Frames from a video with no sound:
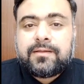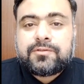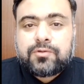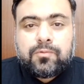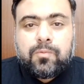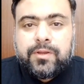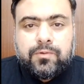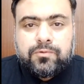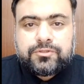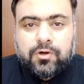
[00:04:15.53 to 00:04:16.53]
So we
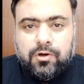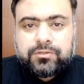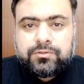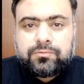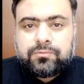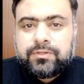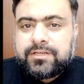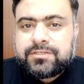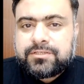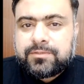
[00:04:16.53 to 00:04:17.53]
use ought to.
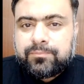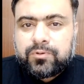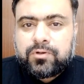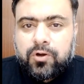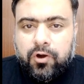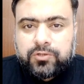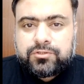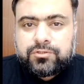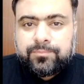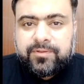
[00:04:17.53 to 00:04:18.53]
This book ought
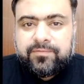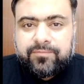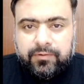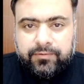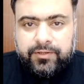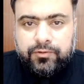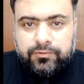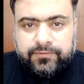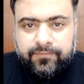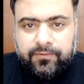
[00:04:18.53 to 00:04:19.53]
to be very
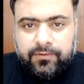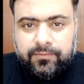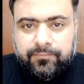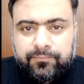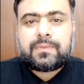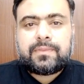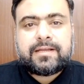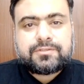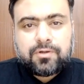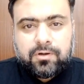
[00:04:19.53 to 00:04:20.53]
useful.
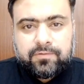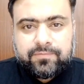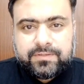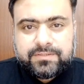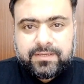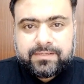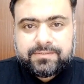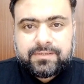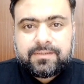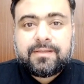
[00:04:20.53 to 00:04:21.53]
That's all for this
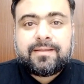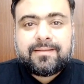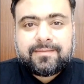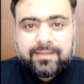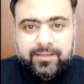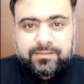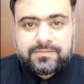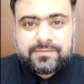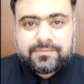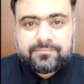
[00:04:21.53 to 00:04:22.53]
lecture.
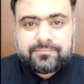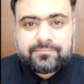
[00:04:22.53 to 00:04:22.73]
Thanks.